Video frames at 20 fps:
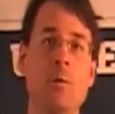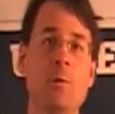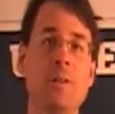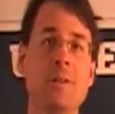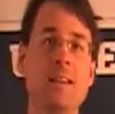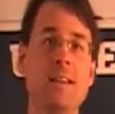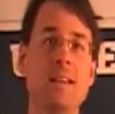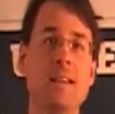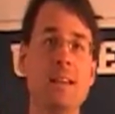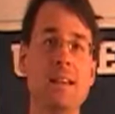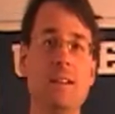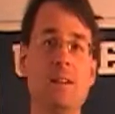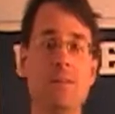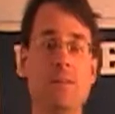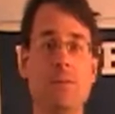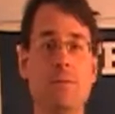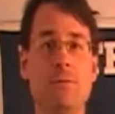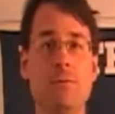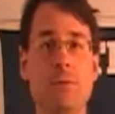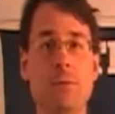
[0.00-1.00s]
When they get to
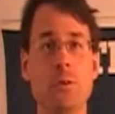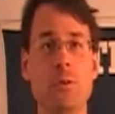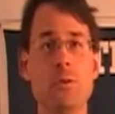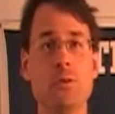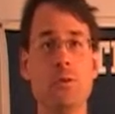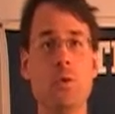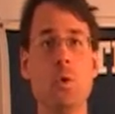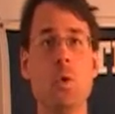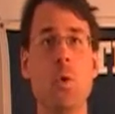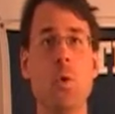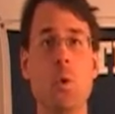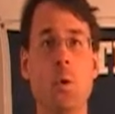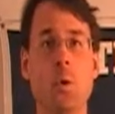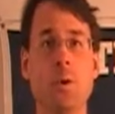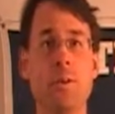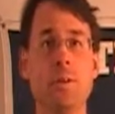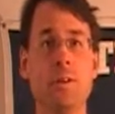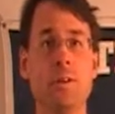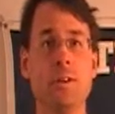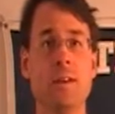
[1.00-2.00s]
the first
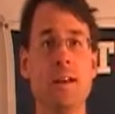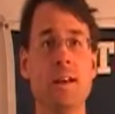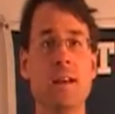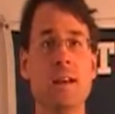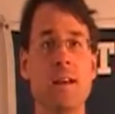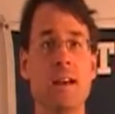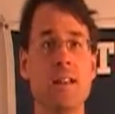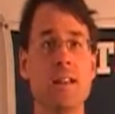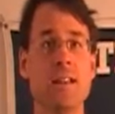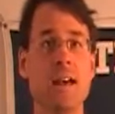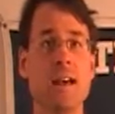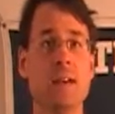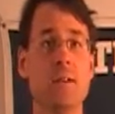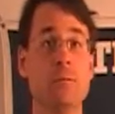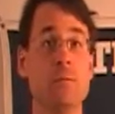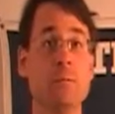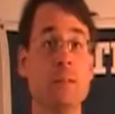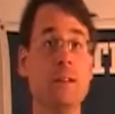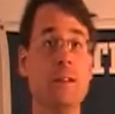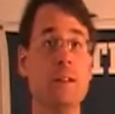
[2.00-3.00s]
course
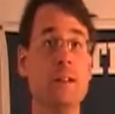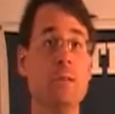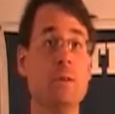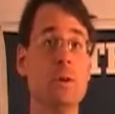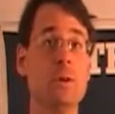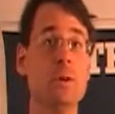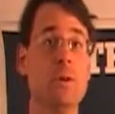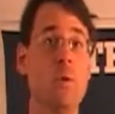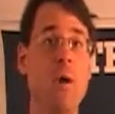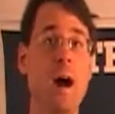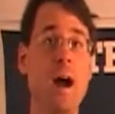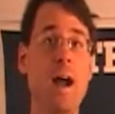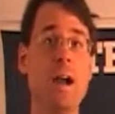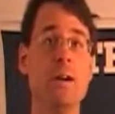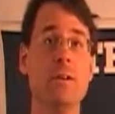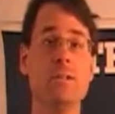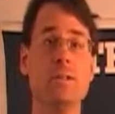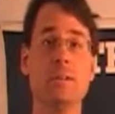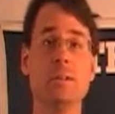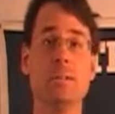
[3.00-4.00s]
that really
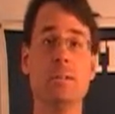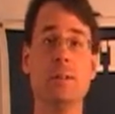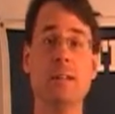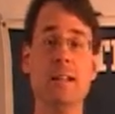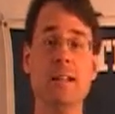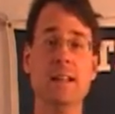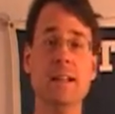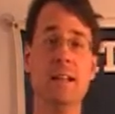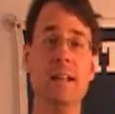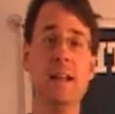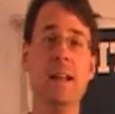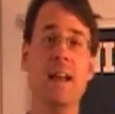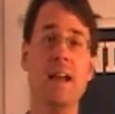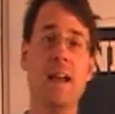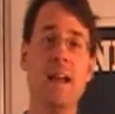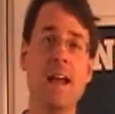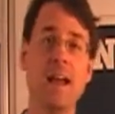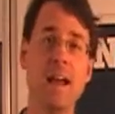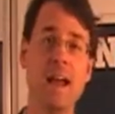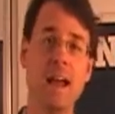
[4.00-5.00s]
requires completing
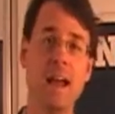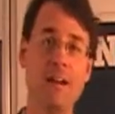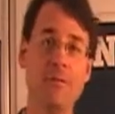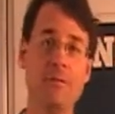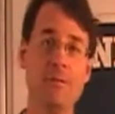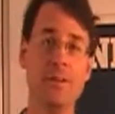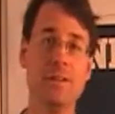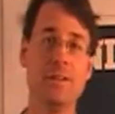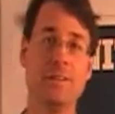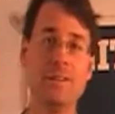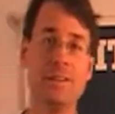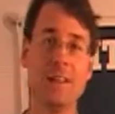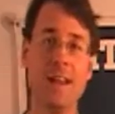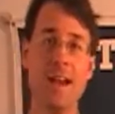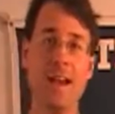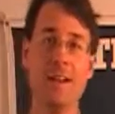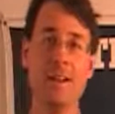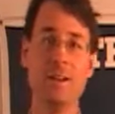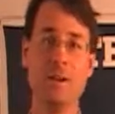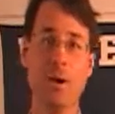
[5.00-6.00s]
every
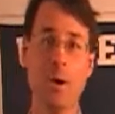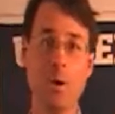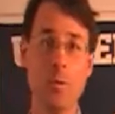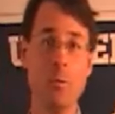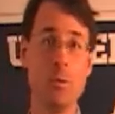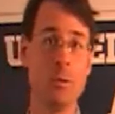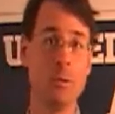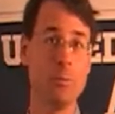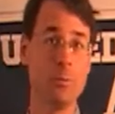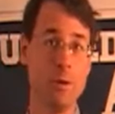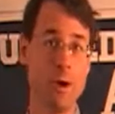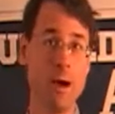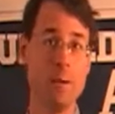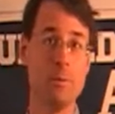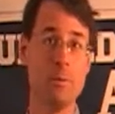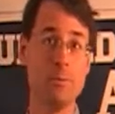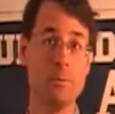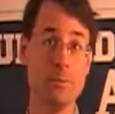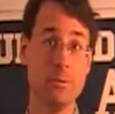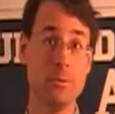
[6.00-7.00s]
assigned homework
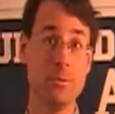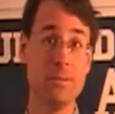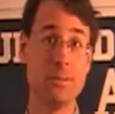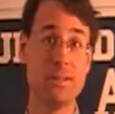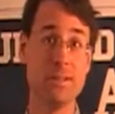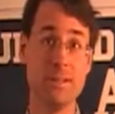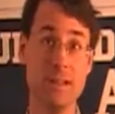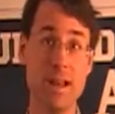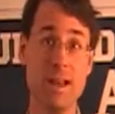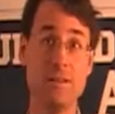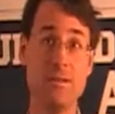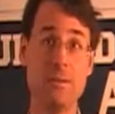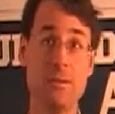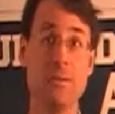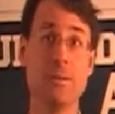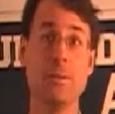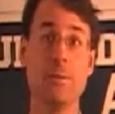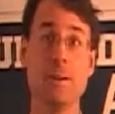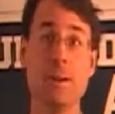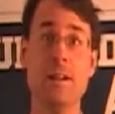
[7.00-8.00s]
problem for success
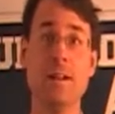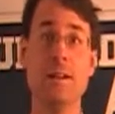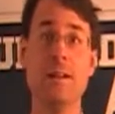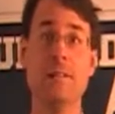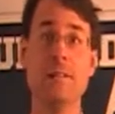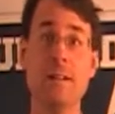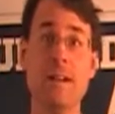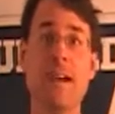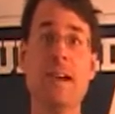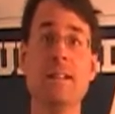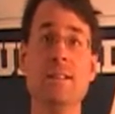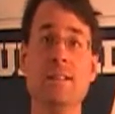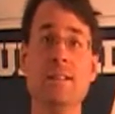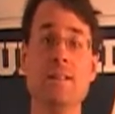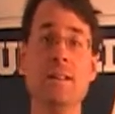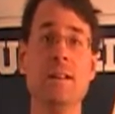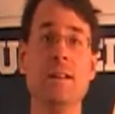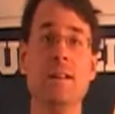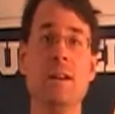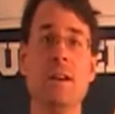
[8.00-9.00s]
on the graded
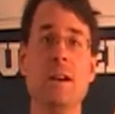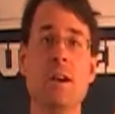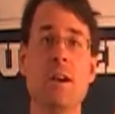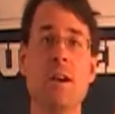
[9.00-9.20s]
events,